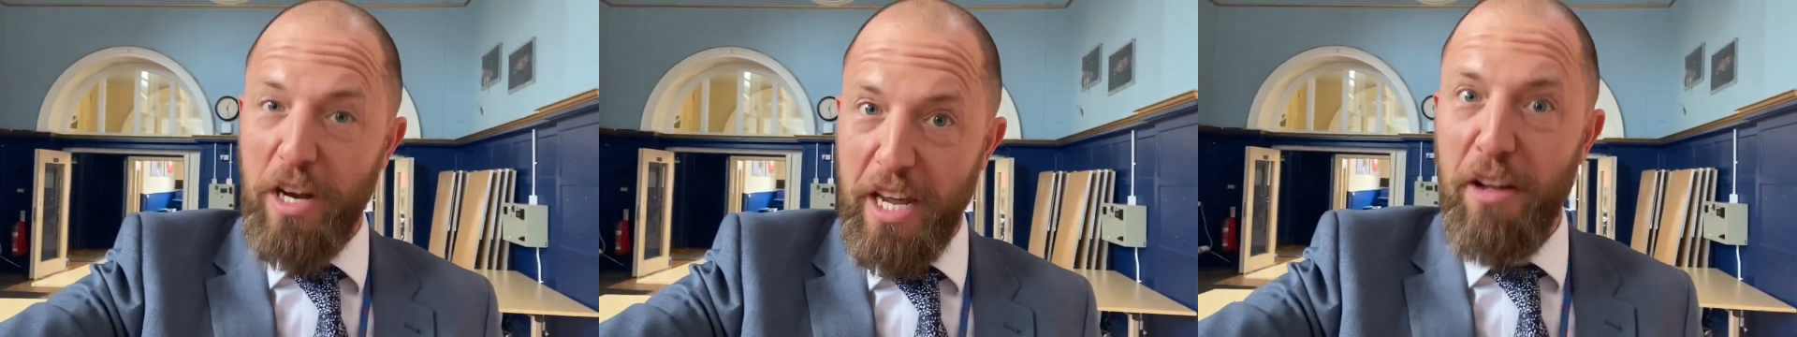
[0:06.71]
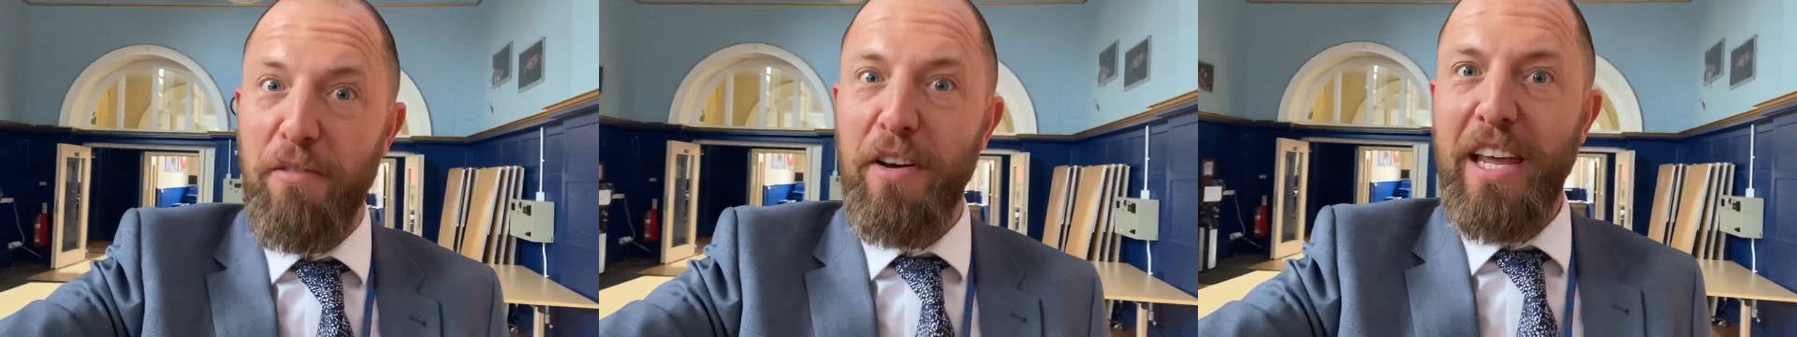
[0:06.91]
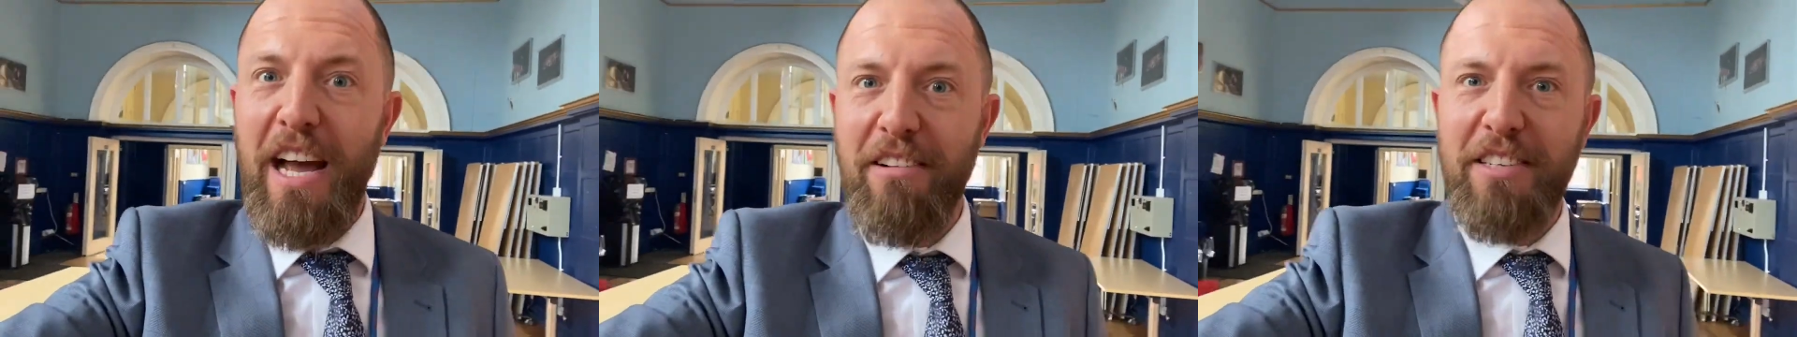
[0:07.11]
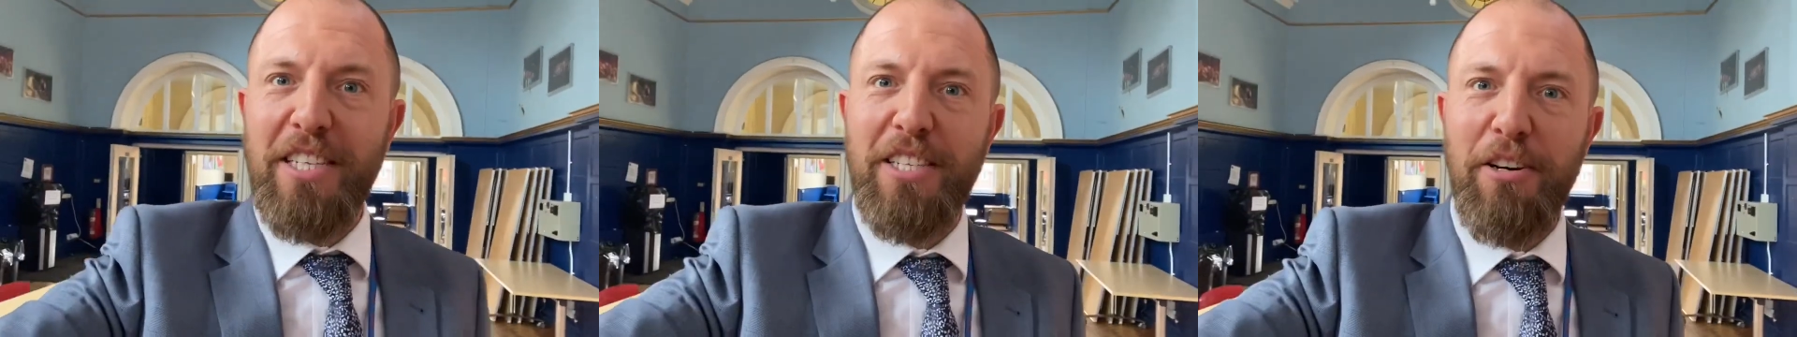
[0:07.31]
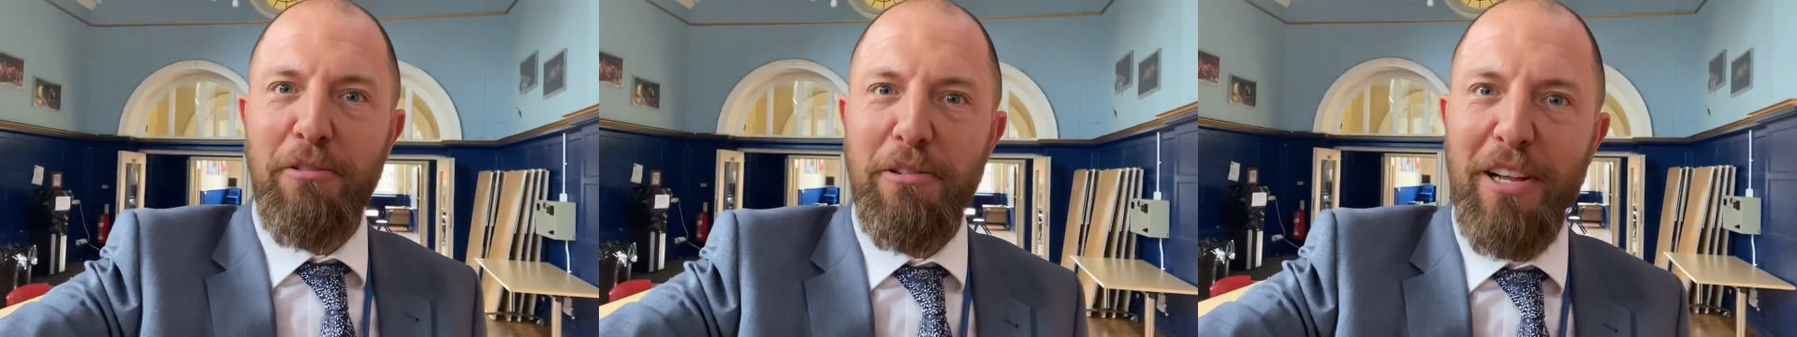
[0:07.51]
Guildford County
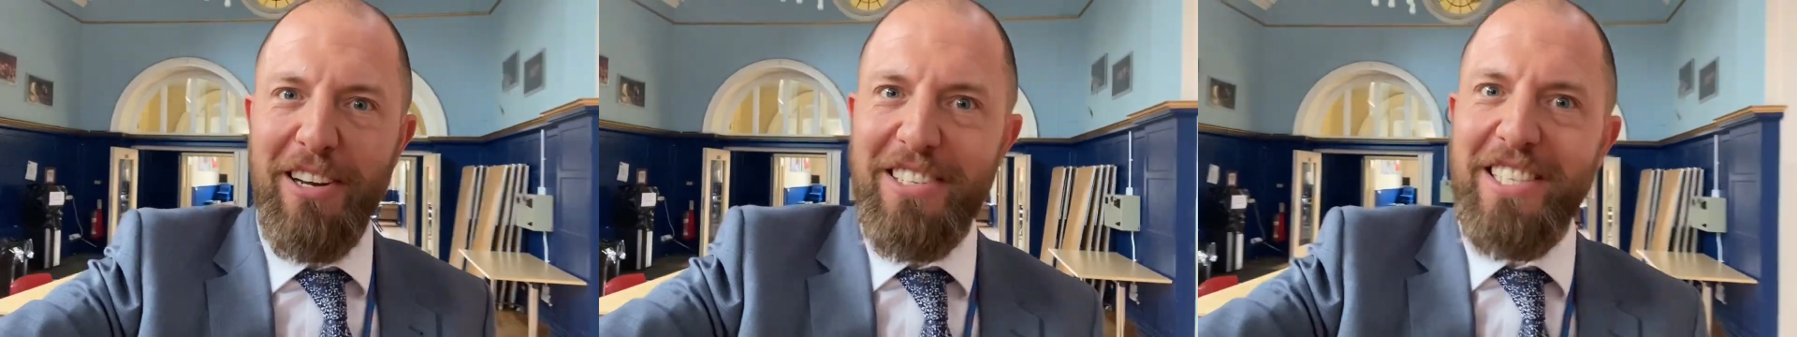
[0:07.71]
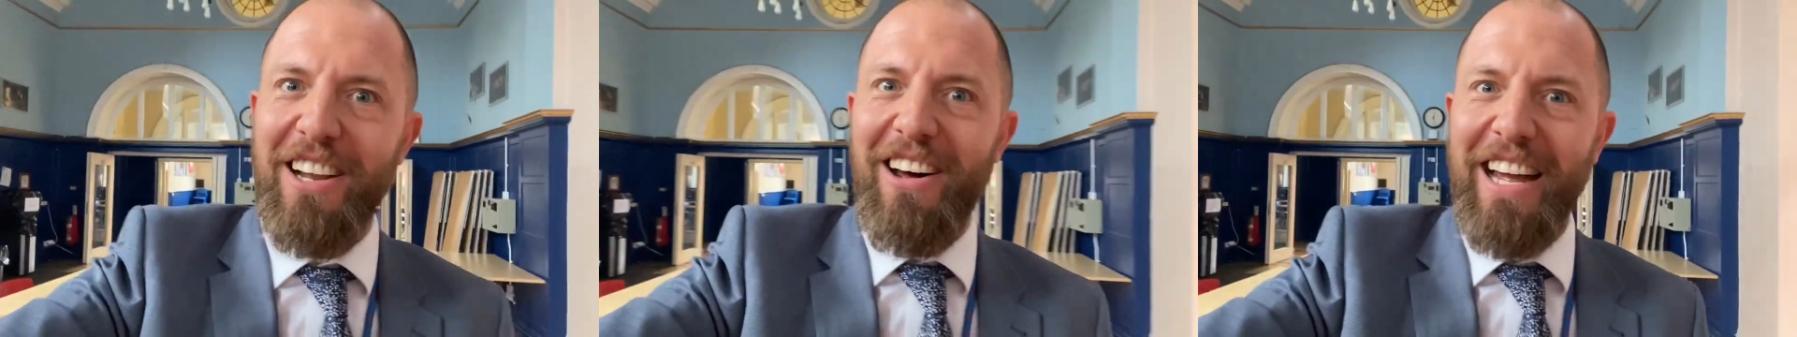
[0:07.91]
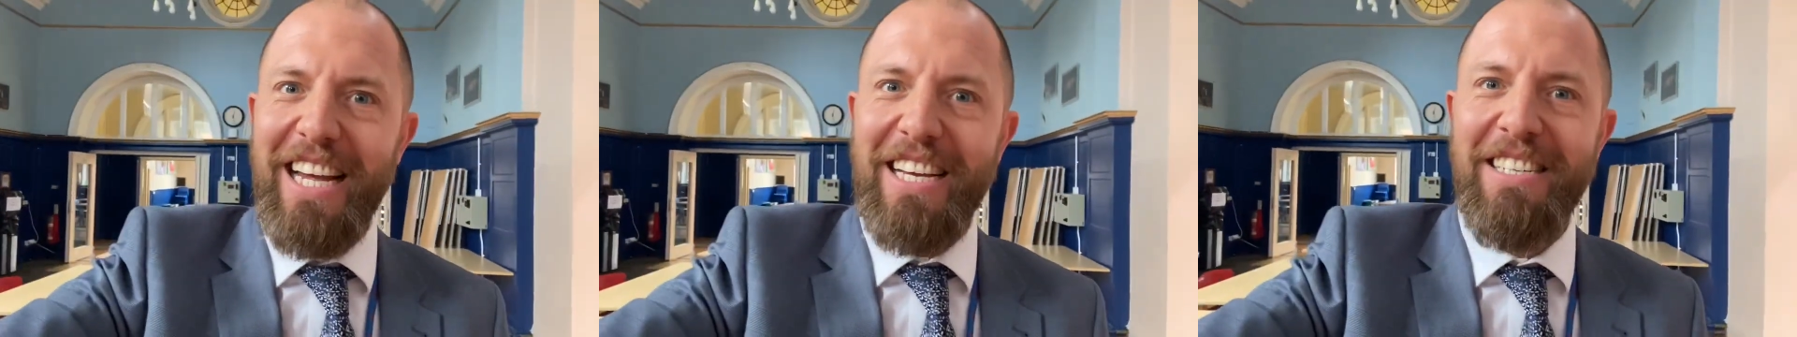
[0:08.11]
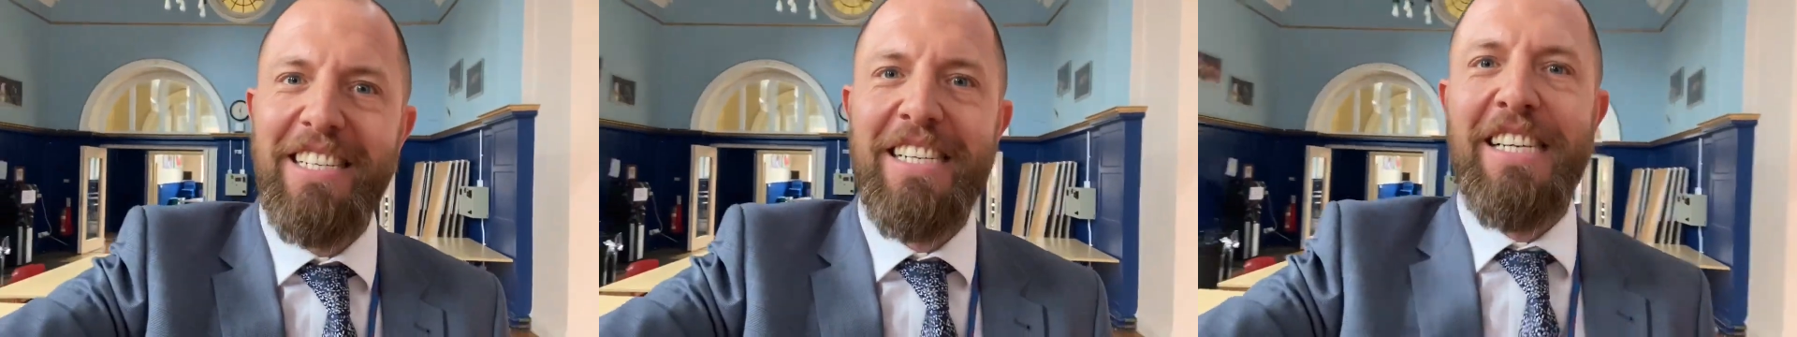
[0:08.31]
School looks like,